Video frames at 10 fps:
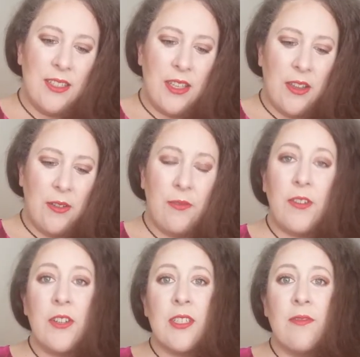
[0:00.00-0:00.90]
So,
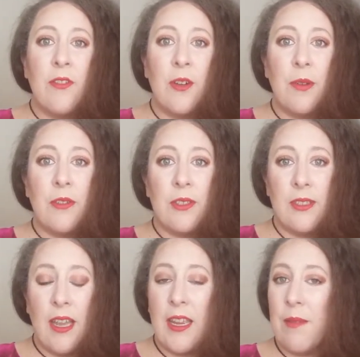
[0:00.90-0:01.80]
first and
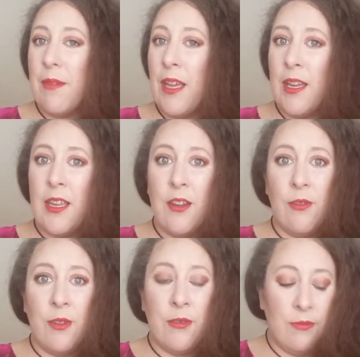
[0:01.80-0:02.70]
foremost, I am not a
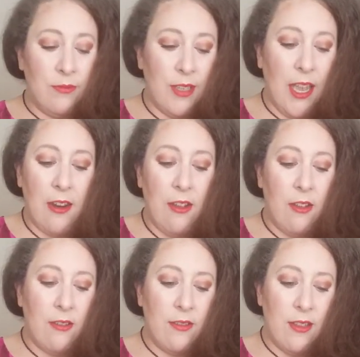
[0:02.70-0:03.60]
guru at
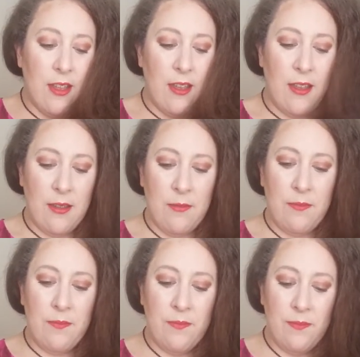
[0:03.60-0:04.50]
all.
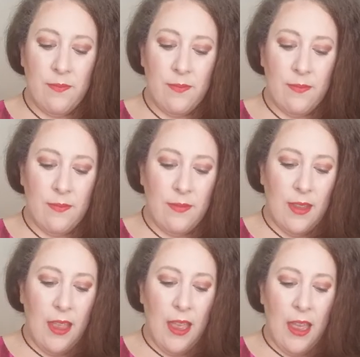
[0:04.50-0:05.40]
Um,
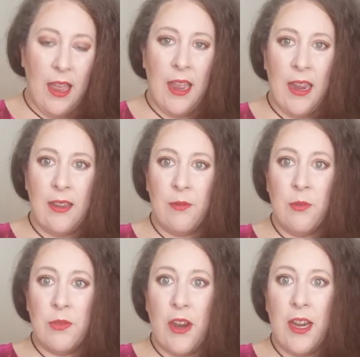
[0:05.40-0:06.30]
I,
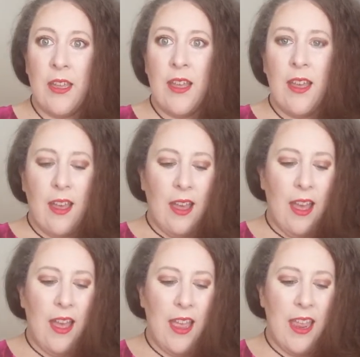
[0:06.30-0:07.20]
oops, sorry.
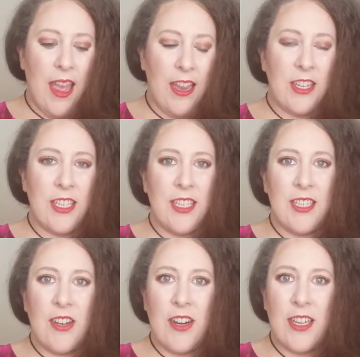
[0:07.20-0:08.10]
I
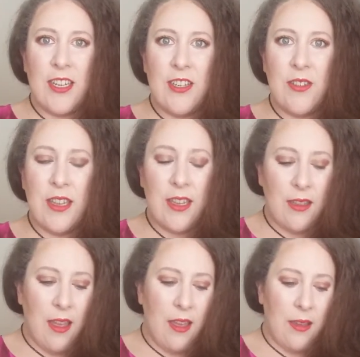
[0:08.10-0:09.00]
actually started
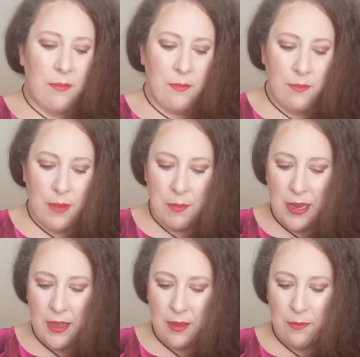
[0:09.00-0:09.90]
doing um, my
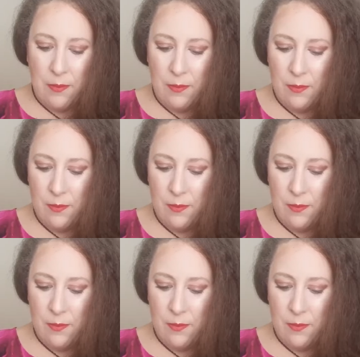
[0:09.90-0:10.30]
makeup